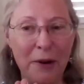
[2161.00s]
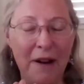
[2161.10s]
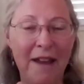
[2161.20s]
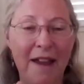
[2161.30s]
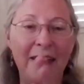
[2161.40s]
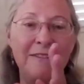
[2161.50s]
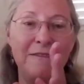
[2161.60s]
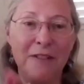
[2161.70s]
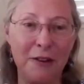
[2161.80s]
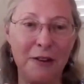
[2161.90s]
I had to
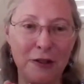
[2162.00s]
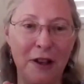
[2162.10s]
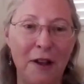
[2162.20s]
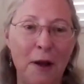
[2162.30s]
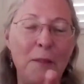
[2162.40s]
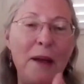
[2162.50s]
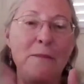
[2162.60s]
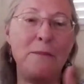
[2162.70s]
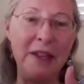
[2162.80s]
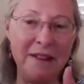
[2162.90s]
finish by
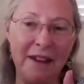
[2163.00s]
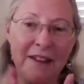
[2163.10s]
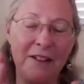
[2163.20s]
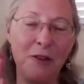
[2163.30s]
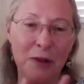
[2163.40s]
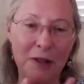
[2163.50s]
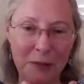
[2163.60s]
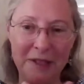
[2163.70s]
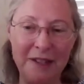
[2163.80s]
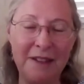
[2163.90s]
midnight on
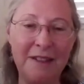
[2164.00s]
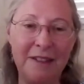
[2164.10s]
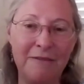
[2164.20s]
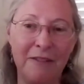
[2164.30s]
Christmas Eve.